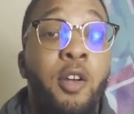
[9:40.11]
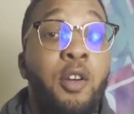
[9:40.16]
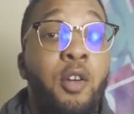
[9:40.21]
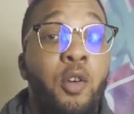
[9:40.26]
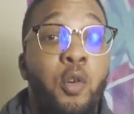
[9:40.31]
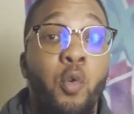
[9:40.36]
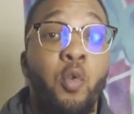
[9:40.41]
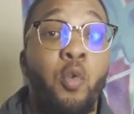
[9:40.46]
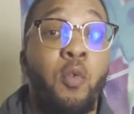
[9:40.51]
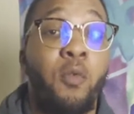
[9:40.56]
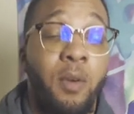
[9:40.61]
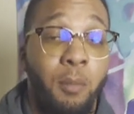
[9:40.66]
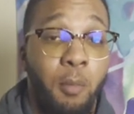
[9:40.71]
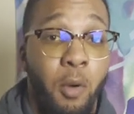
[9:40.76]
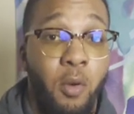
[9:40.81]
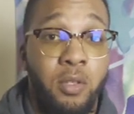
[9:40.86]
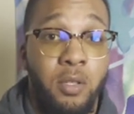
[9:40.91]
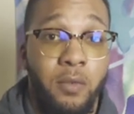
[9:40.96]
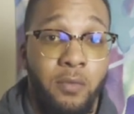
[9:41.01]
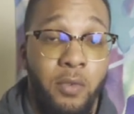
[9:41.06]
Cool for
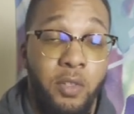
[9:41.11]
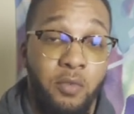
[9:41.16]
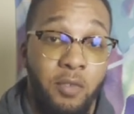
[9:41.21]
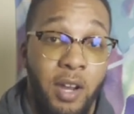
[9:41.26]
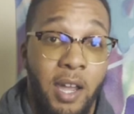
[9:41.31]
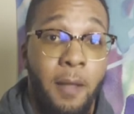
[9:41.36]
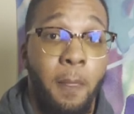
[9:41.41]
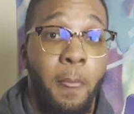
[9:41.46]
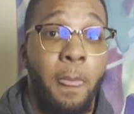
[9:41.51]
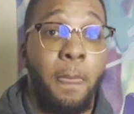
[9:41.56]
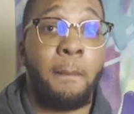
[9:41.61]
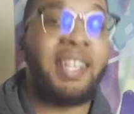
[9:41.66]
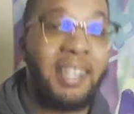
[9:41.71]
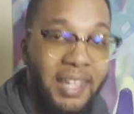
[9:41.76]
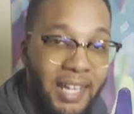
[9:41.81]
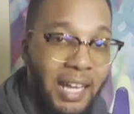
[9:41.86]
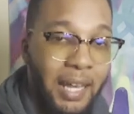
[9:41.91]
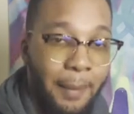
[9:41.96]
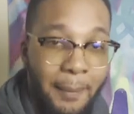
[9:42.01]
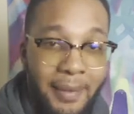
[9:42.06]
most of us, right?
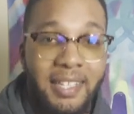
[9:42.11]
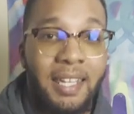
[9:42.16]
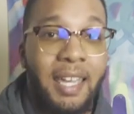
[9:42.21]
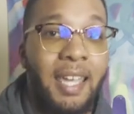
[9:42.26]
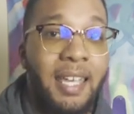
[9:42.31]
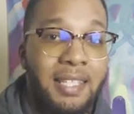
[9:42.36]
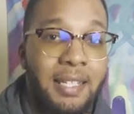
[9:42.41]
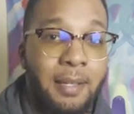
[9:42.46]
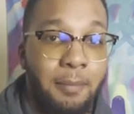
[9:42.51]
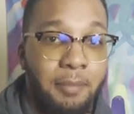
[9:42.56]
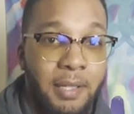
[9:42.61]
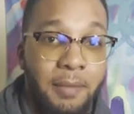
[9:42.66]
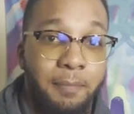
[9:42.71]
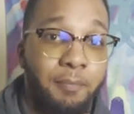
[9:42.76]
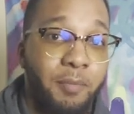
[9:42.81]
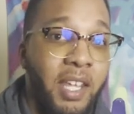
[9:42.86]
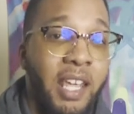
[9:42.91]
Now, let me tell you something.